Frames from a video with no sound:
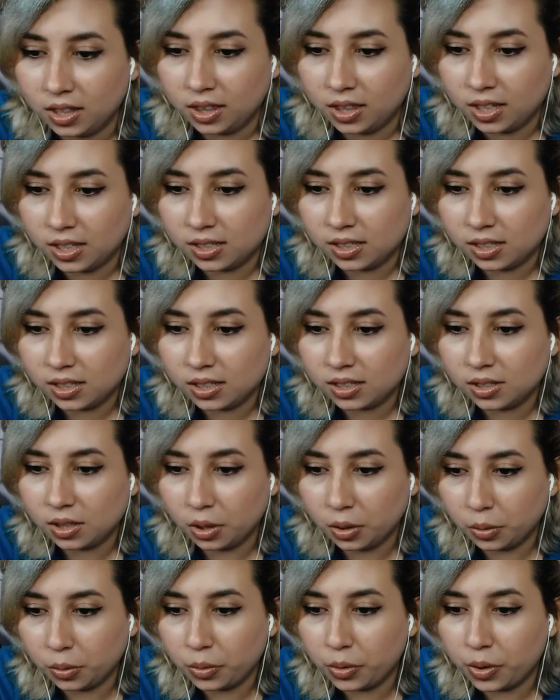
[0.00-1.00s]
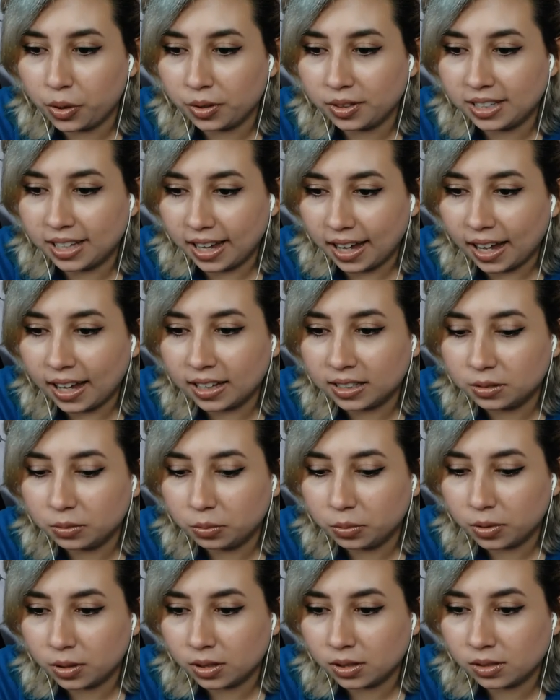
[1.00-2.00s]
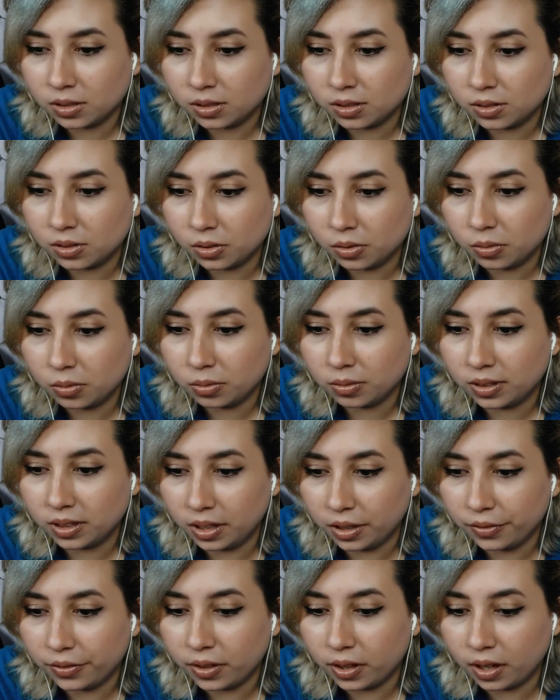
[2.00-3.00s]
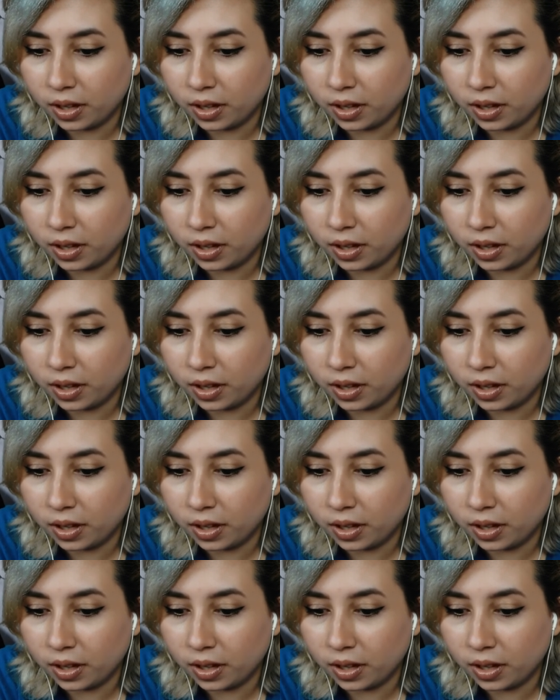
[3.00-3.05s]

This is who the dad wants to give the